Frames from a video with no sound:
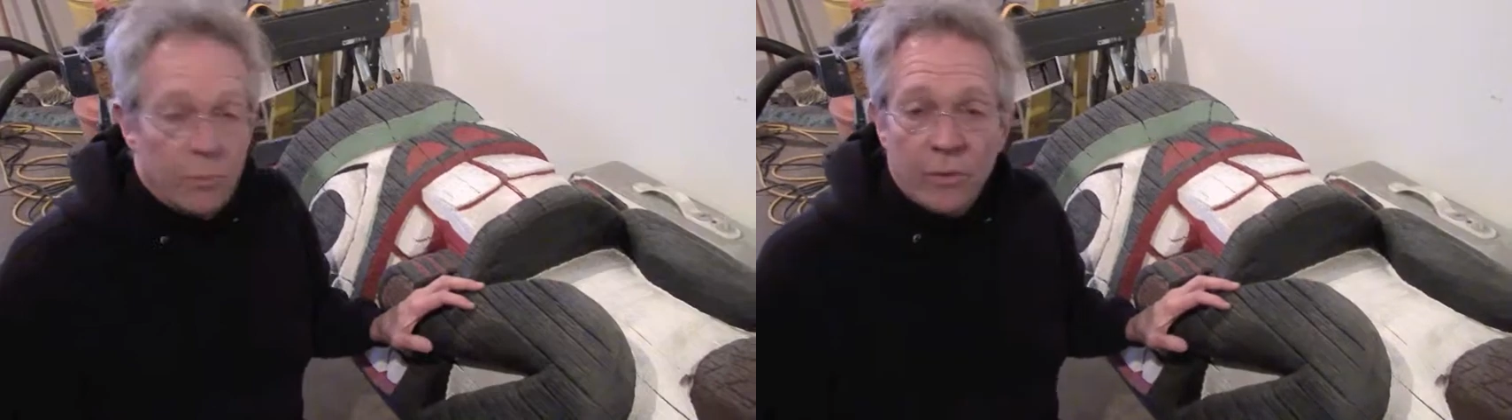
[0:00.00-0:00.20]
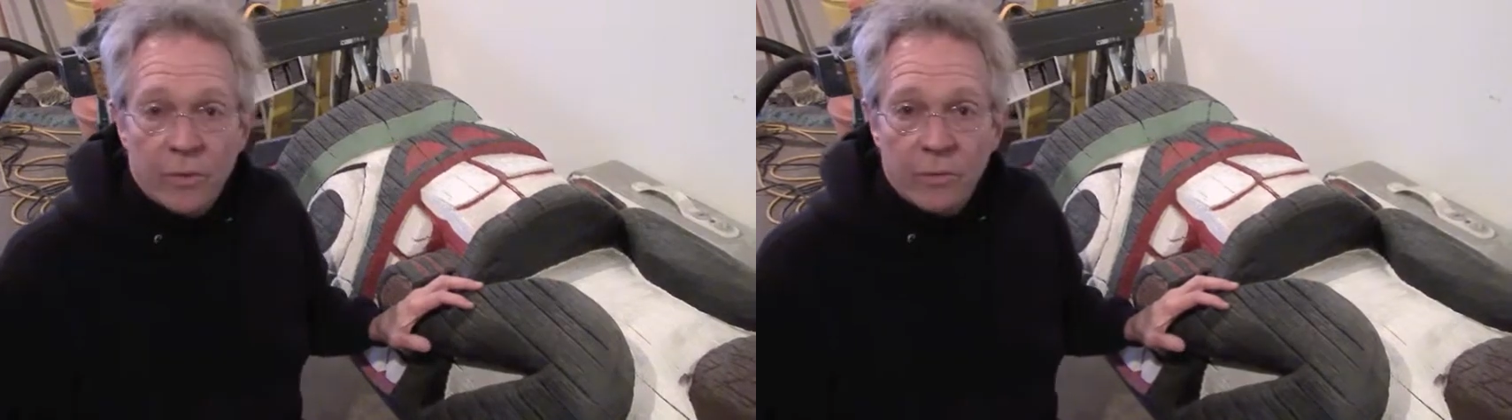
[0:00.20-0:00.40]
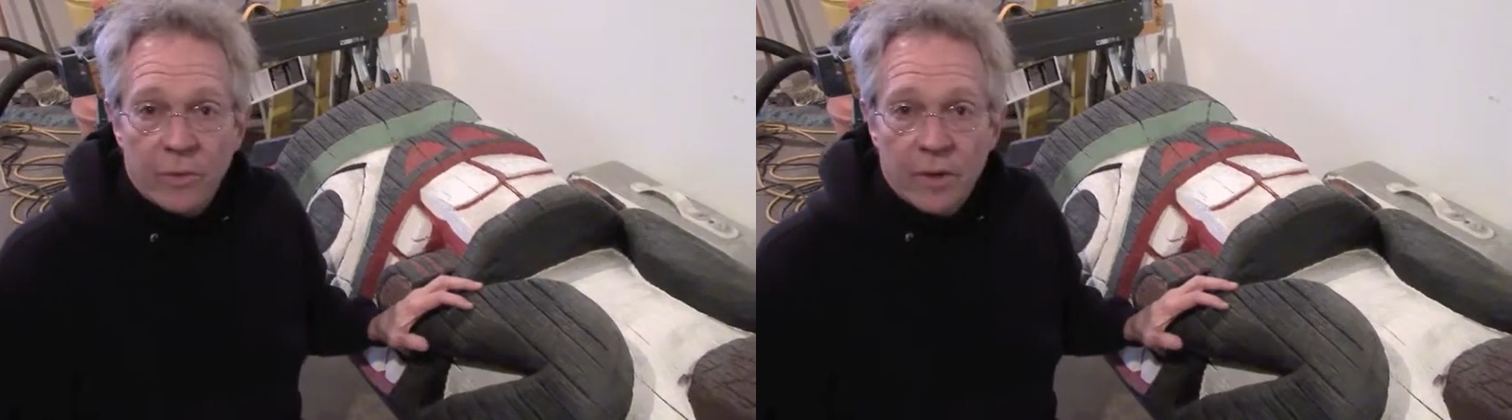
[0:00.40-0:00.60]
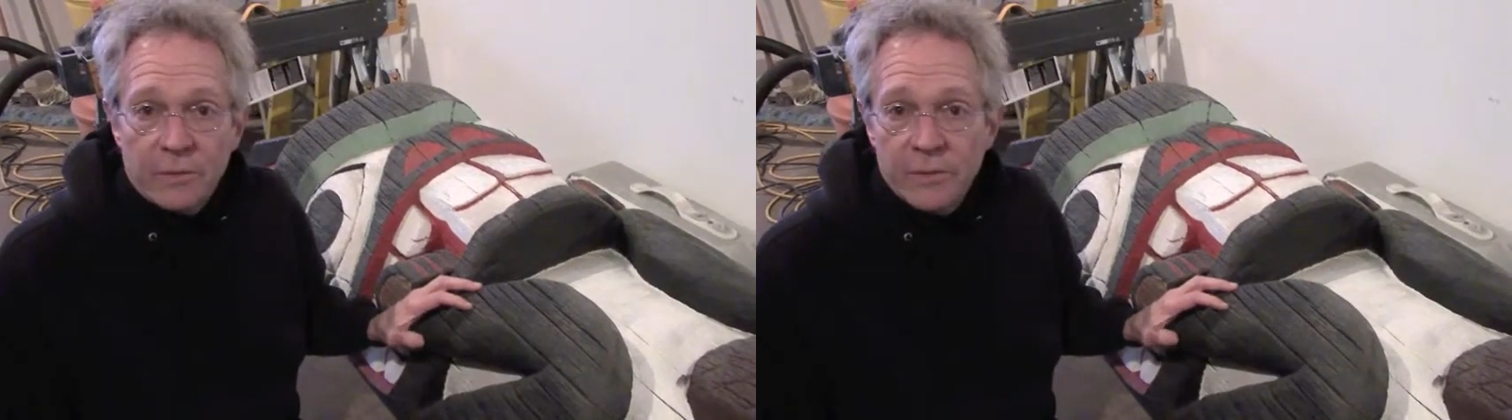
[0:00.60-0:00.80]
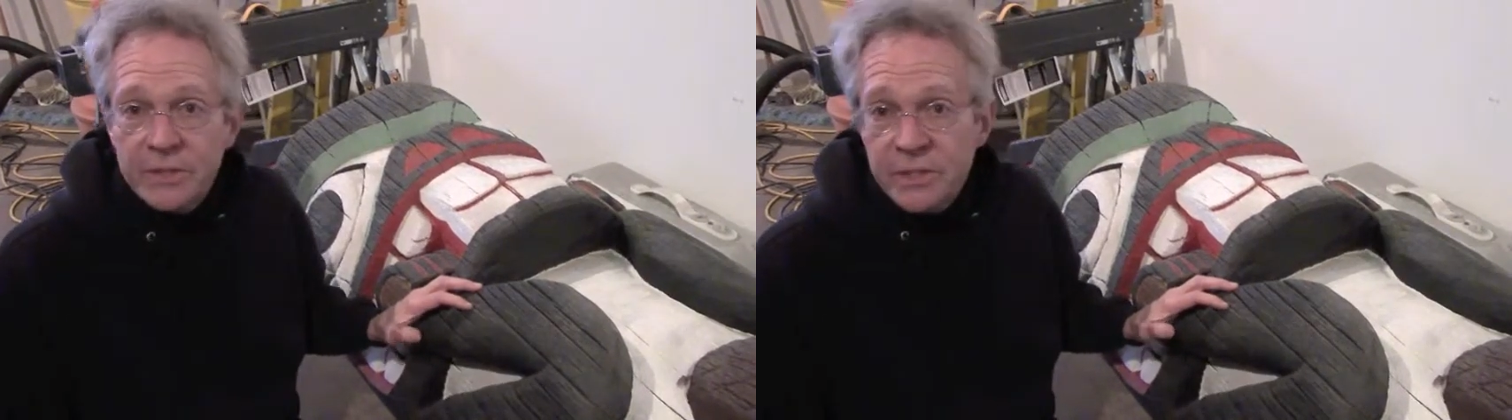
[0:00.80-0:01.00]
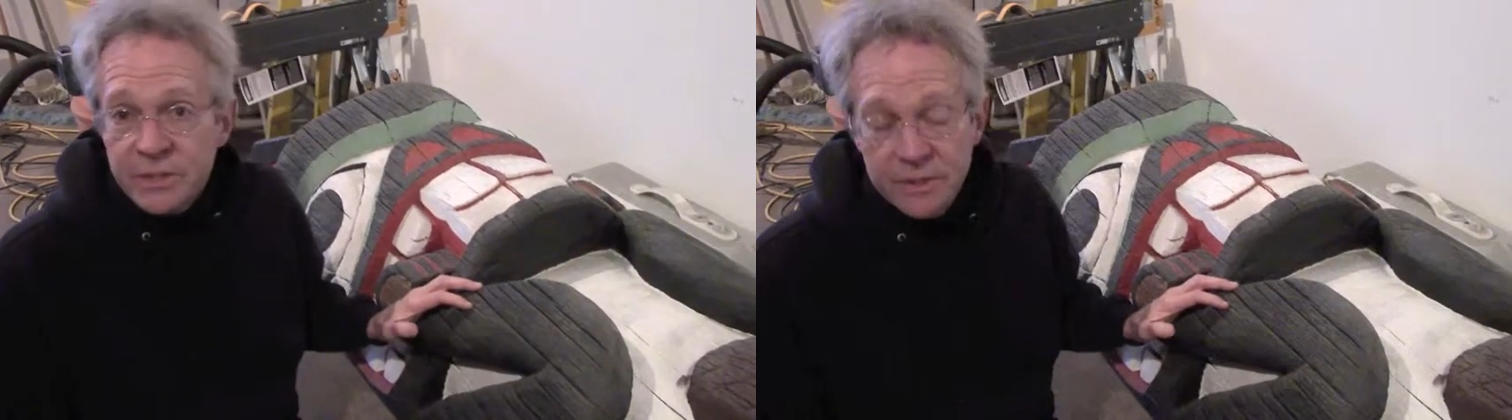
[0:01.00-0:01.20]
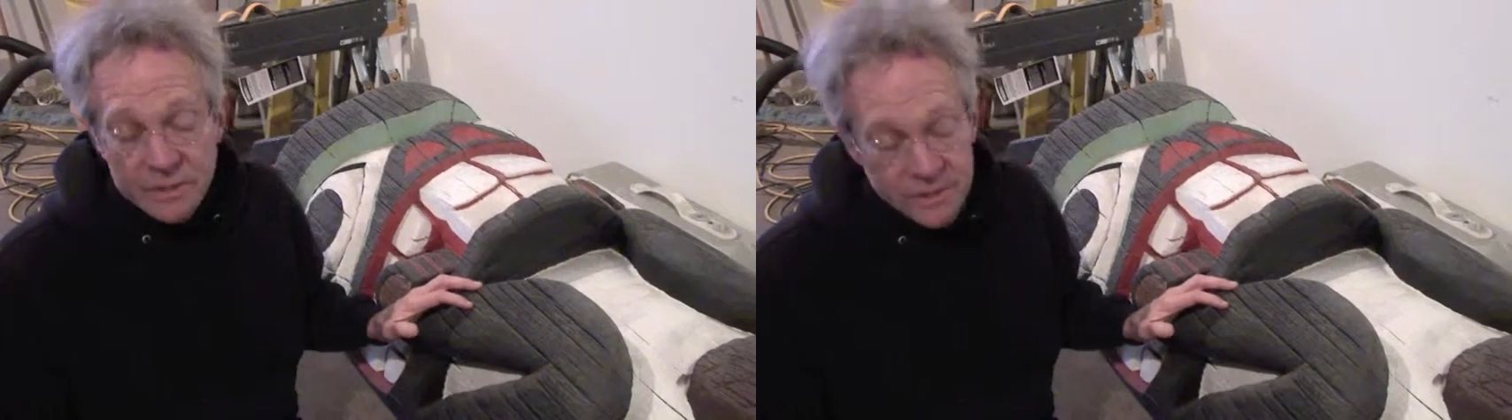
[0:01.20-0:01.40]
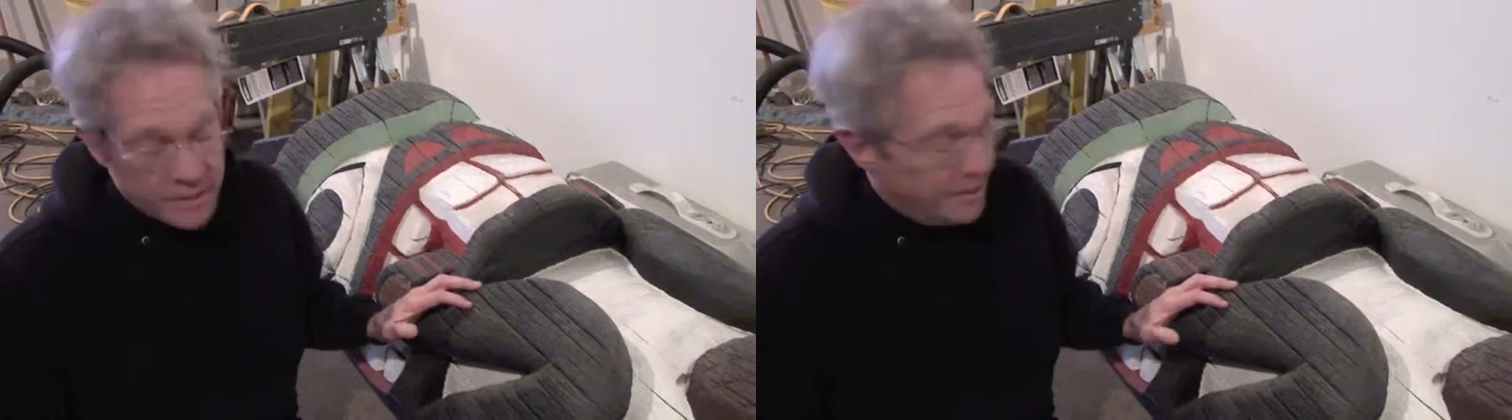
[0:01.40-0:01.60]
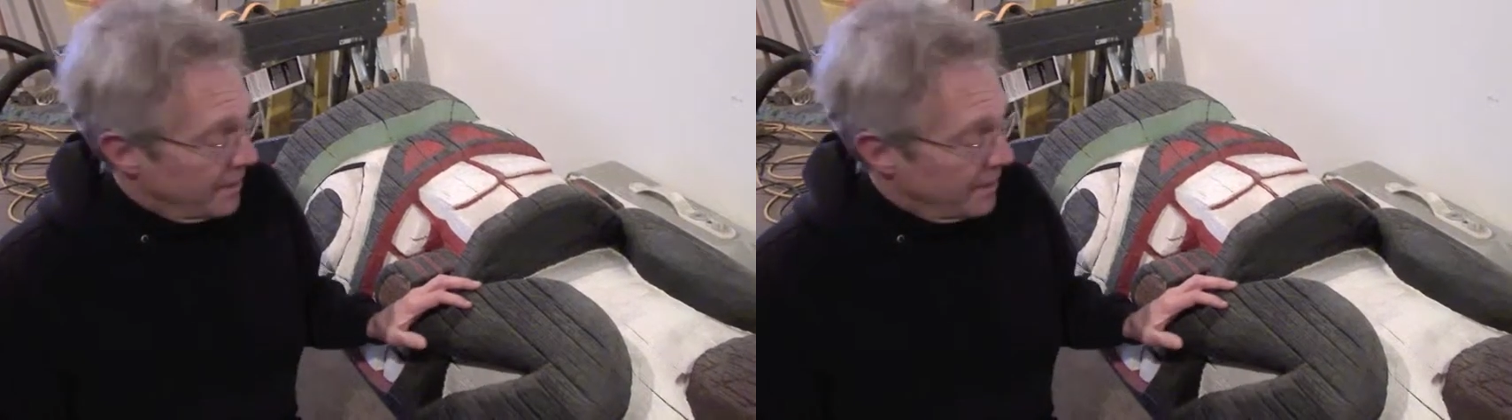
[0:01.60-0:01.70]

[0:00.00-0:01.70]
more water resistant.